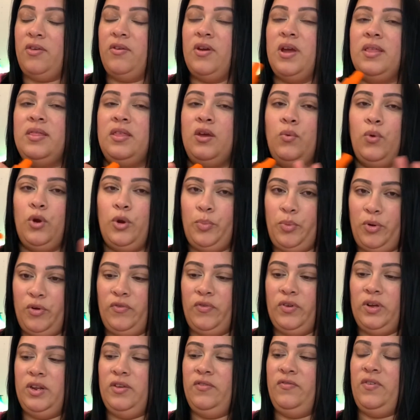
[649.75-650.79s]
and they work
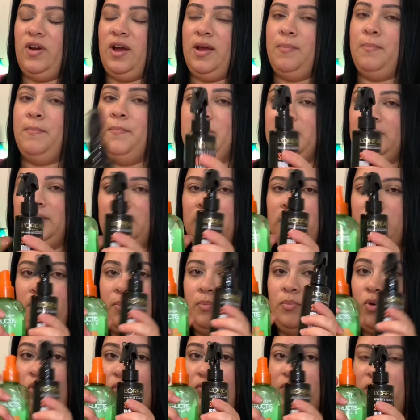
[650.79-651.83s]
perfectly fine mixing them
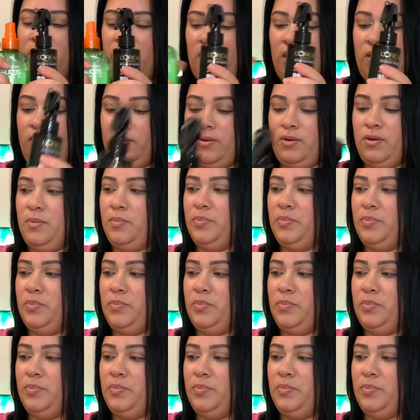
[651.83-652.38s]
both together.